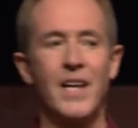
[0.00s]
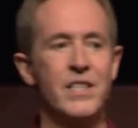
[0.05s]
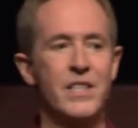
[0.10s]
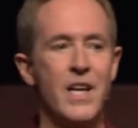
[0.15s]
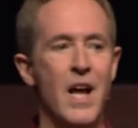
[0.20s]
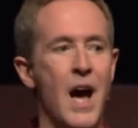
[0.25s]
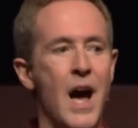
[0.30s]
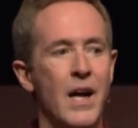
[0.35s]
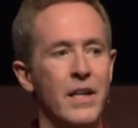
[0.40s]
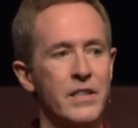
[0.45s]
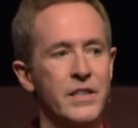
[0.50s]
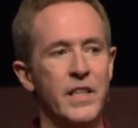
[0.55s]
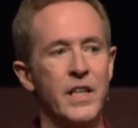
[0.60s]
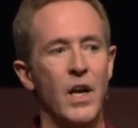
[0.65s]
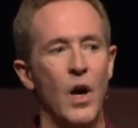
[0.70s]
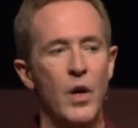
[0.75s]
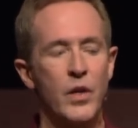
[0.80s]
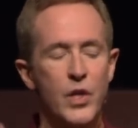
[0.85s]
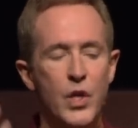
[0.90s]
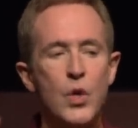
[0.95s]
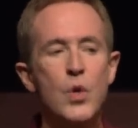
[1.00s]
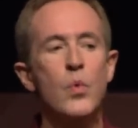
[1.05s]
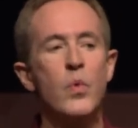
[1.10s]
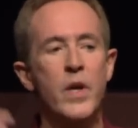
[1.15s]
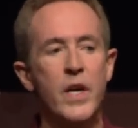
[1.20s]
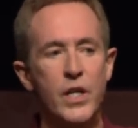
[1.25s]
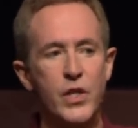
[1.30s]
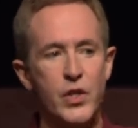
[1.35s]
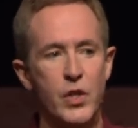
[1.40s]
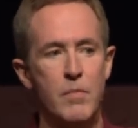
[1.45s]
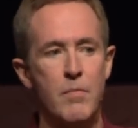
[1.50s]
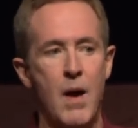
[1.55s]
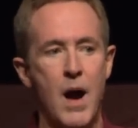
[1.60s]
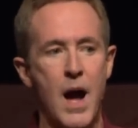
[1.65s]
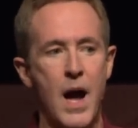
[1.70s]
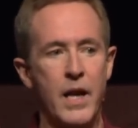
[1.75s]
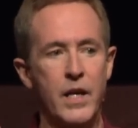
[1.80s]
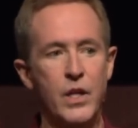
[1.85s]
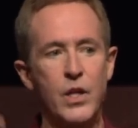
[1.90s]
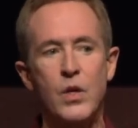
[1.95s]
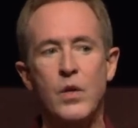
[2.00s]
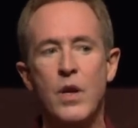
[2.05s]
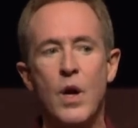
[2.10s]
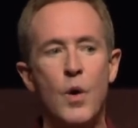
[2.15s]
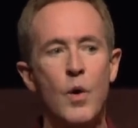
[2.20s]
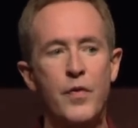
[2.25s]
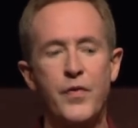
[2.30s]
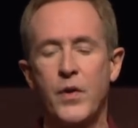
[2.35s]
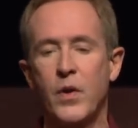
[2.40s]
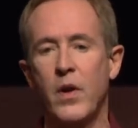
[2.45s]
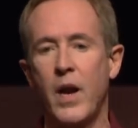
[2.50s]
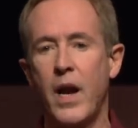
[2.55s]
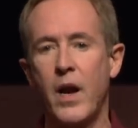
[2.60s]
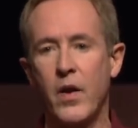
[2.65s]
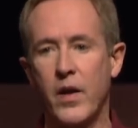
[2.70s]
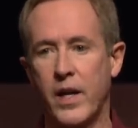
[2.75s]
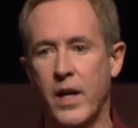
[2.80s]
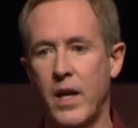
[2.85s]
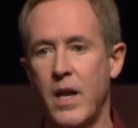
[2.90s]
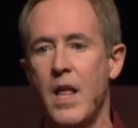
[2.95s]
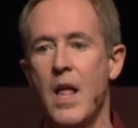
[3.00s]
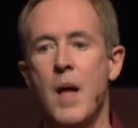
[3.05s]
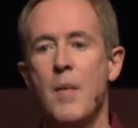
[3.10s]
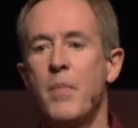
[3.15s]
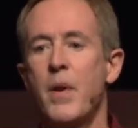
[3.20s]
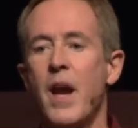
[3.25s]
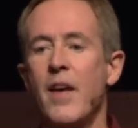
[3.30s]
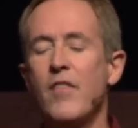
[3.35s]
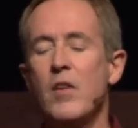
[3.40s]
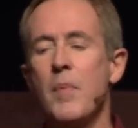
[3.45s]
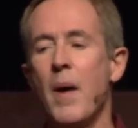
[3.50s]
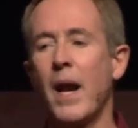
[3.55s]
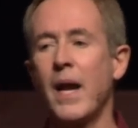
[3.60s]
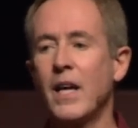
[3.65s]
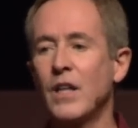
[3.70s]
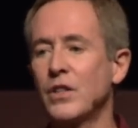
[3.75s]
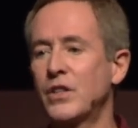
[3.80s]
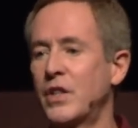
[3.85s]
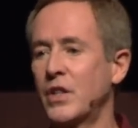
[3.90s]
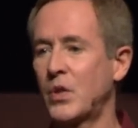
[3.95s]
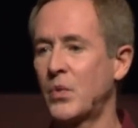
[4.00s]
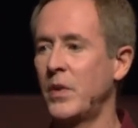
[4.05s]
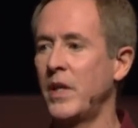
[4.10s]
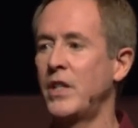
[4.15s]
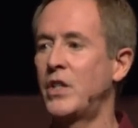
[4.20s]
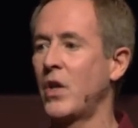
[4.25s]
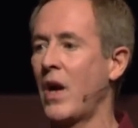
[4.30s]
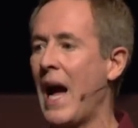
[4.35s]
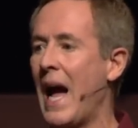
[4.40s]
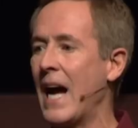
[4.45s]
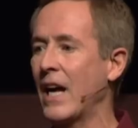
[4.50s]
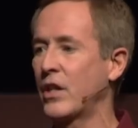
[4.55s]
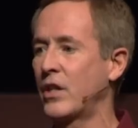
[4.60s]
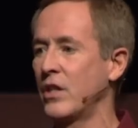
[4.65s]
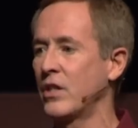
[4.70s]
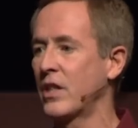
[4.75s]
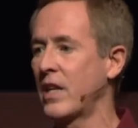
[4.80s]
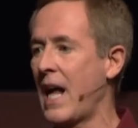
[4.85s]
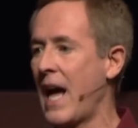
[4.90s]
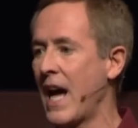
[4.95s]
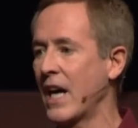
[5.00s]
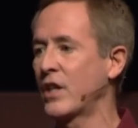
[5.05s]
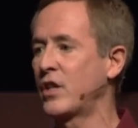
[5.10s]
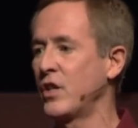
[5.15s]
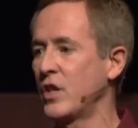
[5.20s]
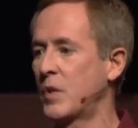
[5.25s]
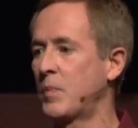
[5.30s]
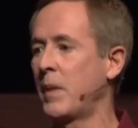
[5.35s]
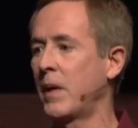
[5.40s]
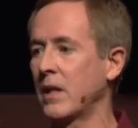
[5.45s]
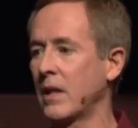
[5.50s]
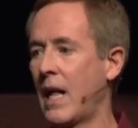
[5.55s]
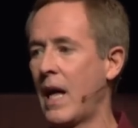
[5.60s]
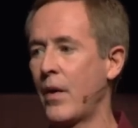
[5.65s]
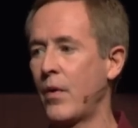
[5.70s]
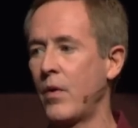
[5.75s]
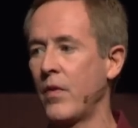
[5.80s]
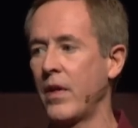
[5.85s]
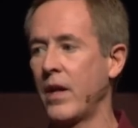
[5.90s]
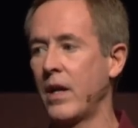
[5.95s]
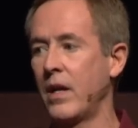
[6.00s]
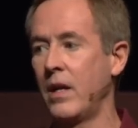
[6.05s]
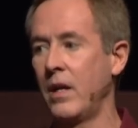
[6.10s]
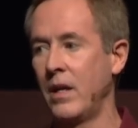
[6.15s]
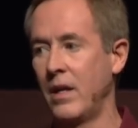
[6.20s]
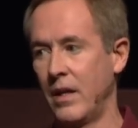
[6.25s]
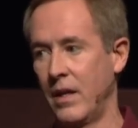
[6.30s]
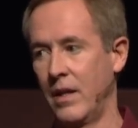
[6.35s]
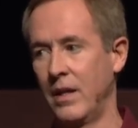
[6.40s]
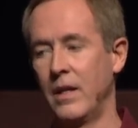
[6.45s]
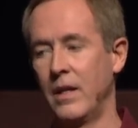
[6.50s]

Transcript: It's not. See, you read your mind. You know if you're arrogant, but everybody else just reads your actions, and actions speak louder than...